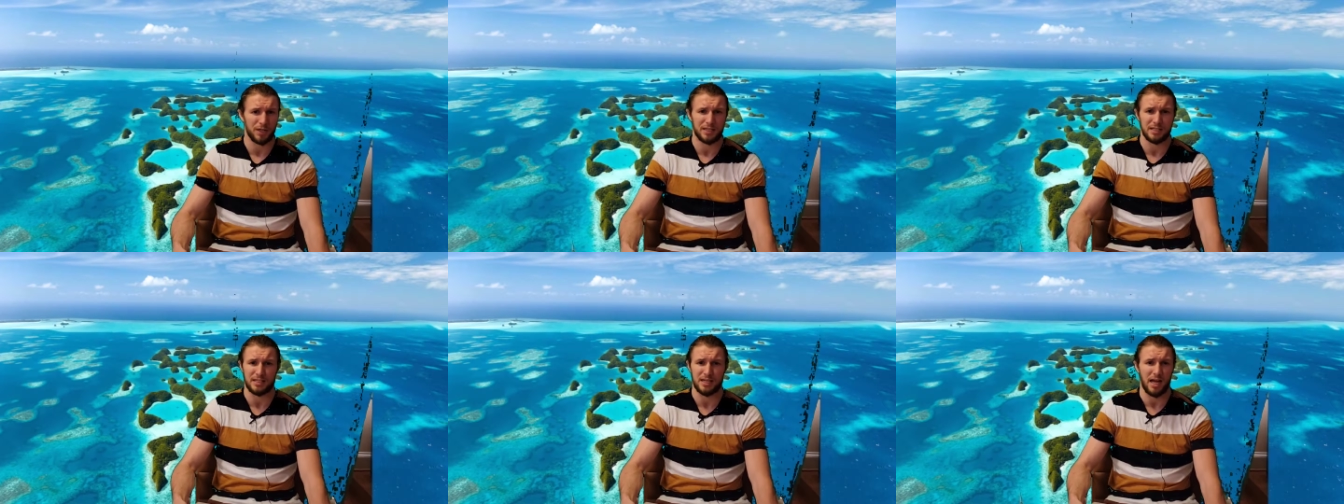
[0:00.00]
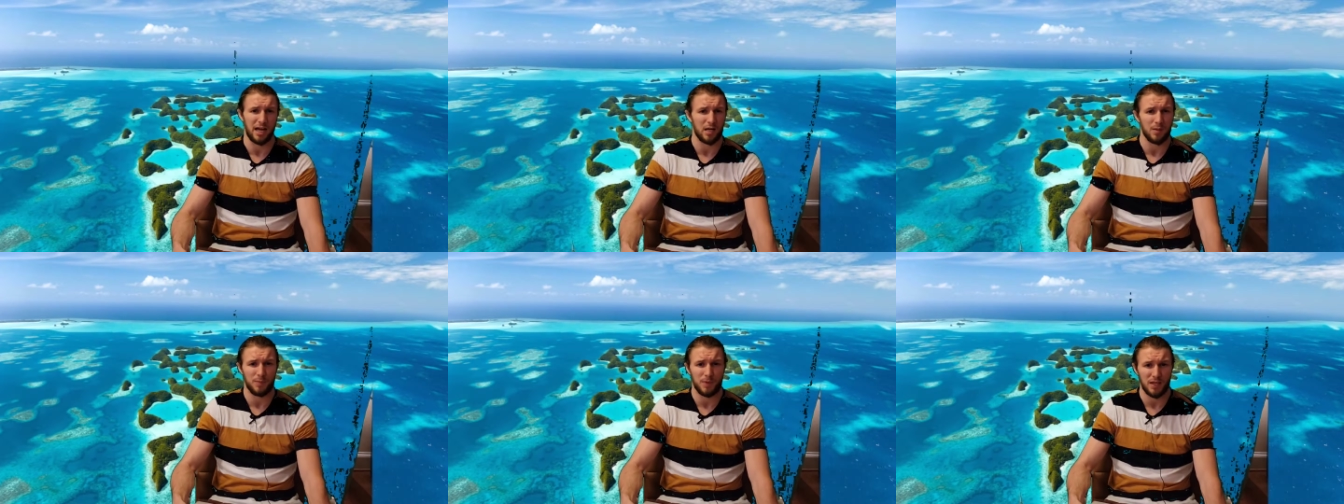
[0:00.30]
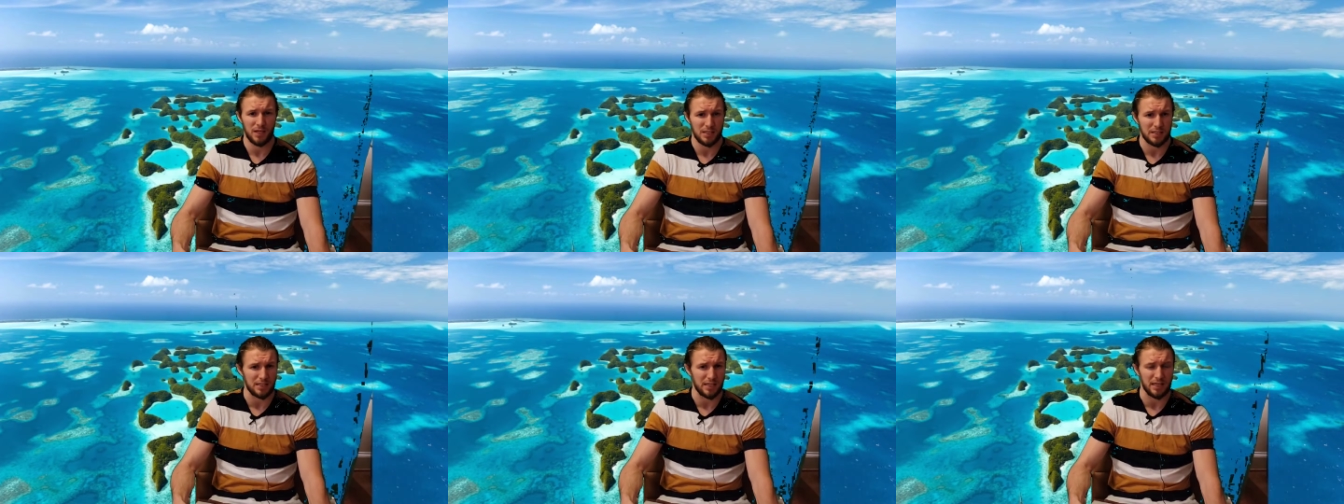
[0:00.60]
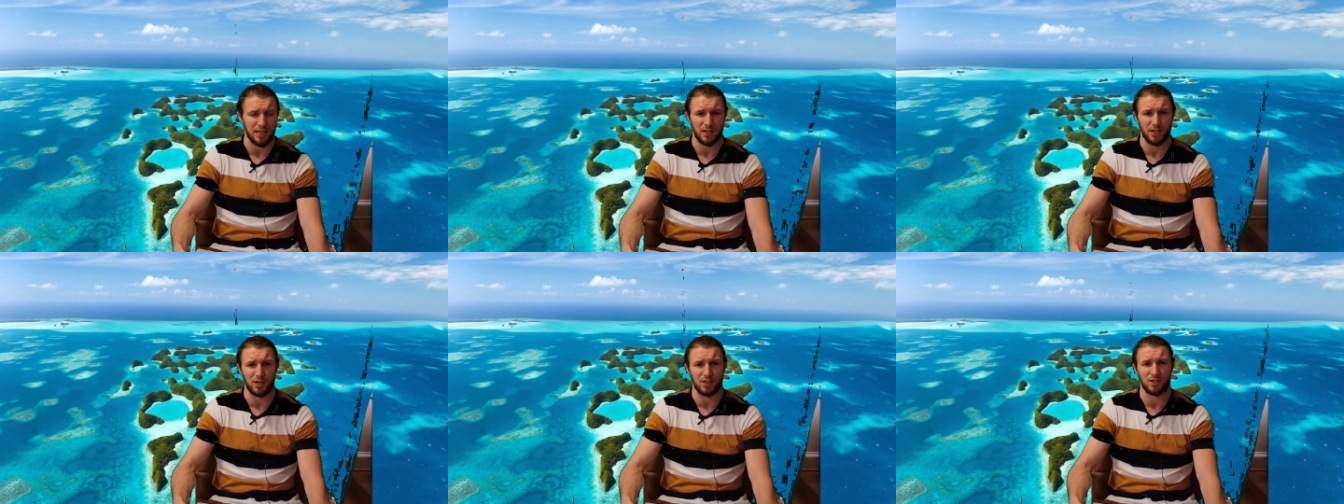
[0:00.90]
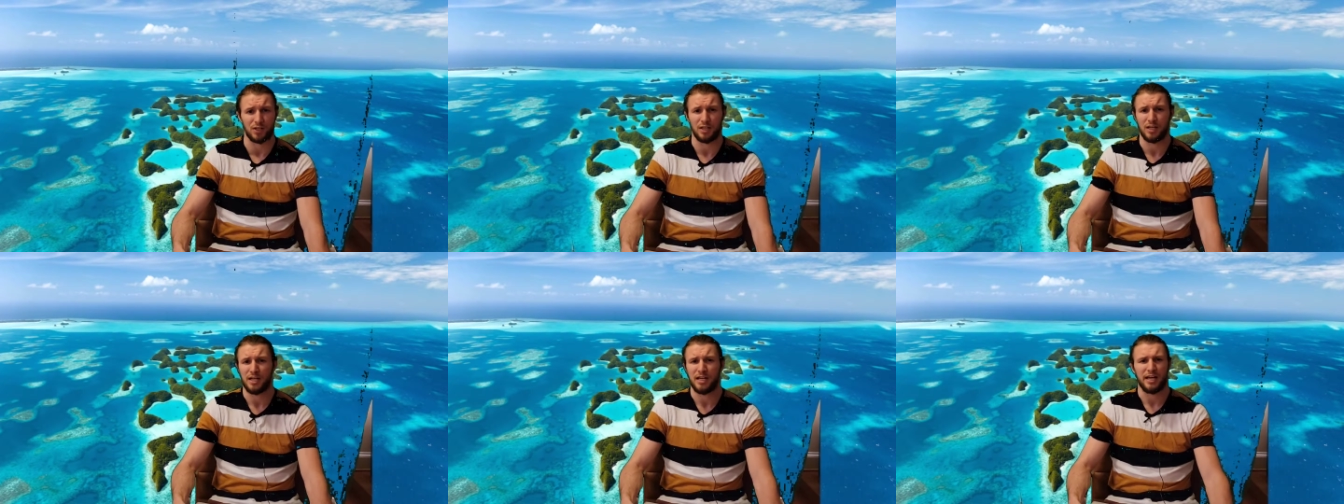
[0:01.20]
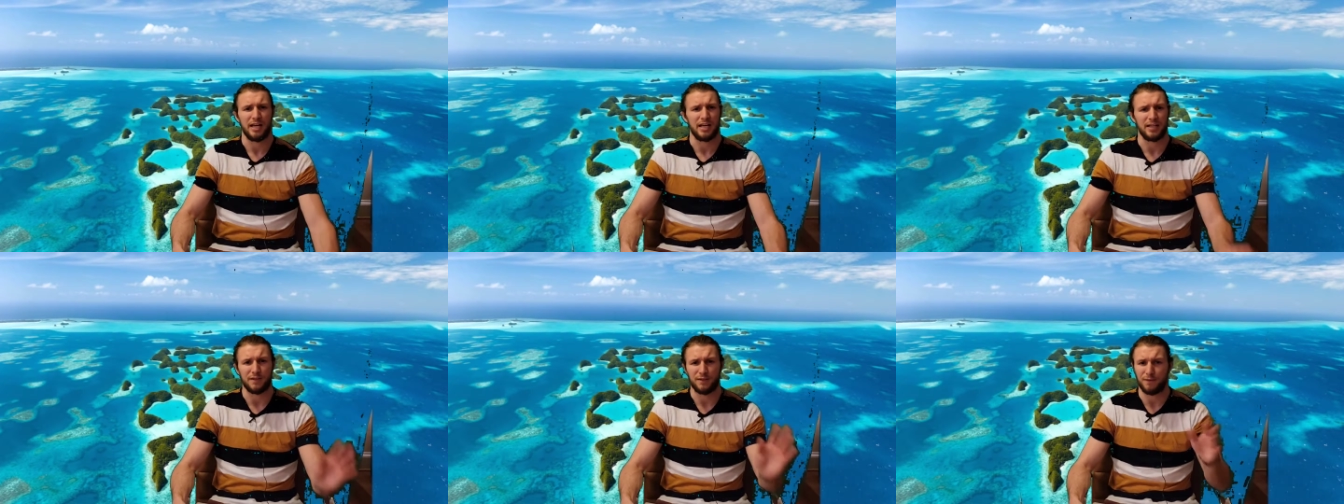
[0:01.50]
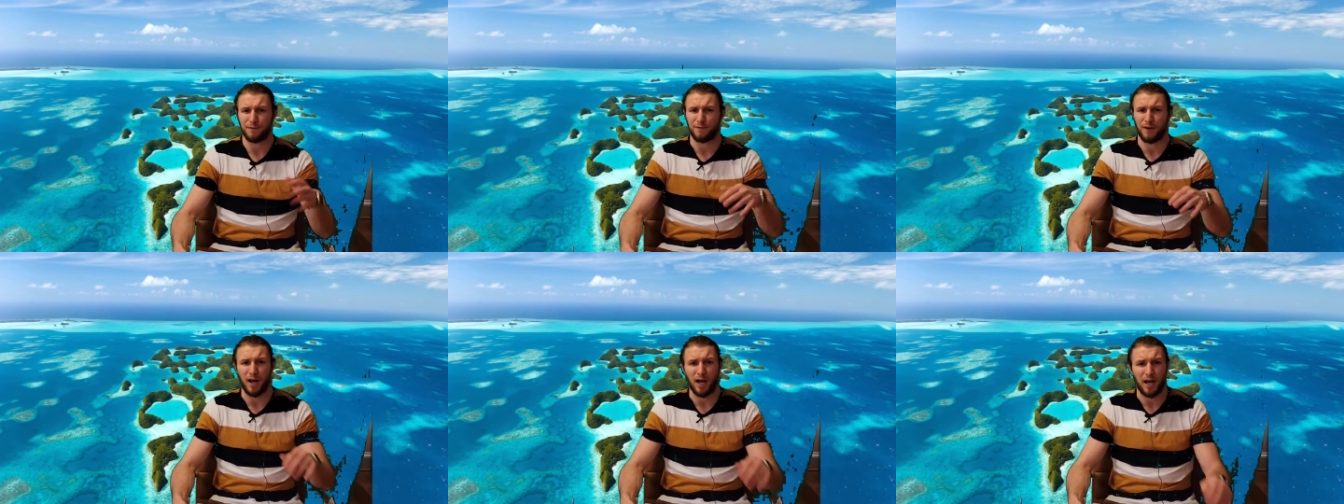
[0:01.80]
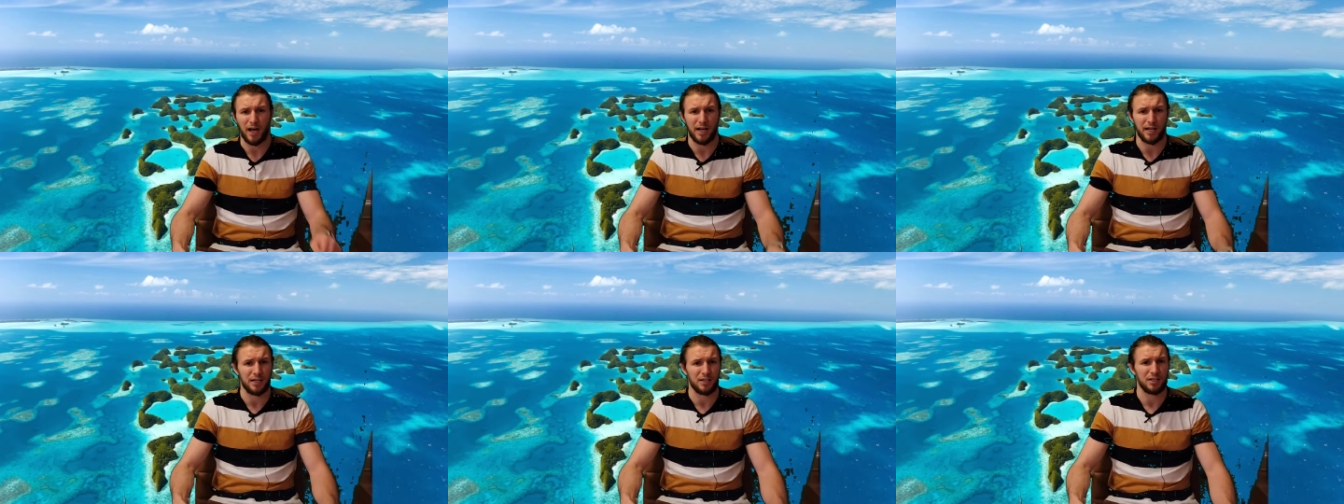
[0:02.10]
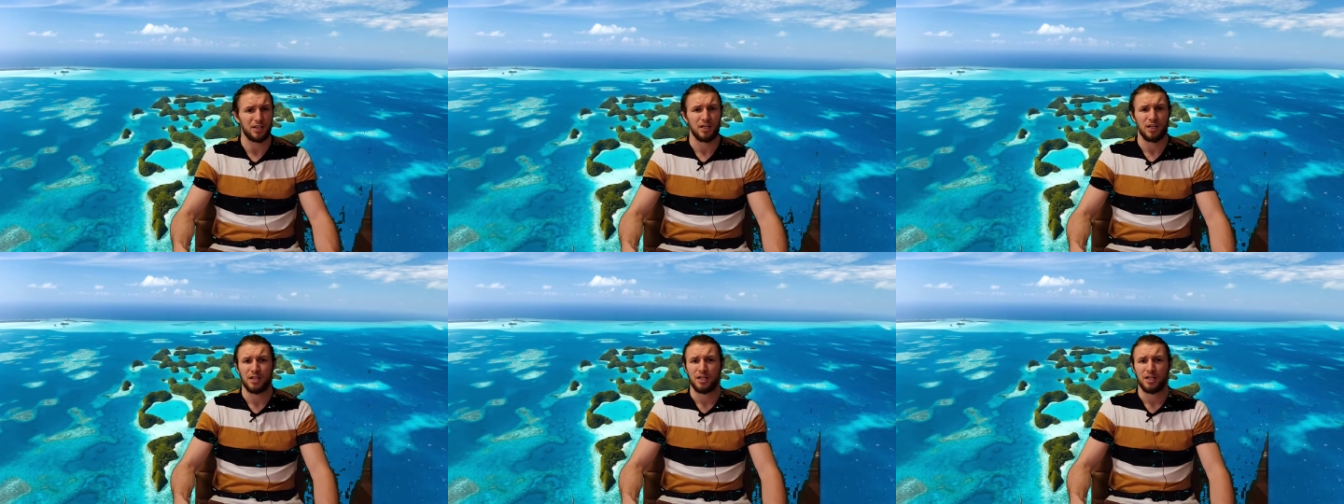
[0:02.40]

It's not a big deal. It's fine.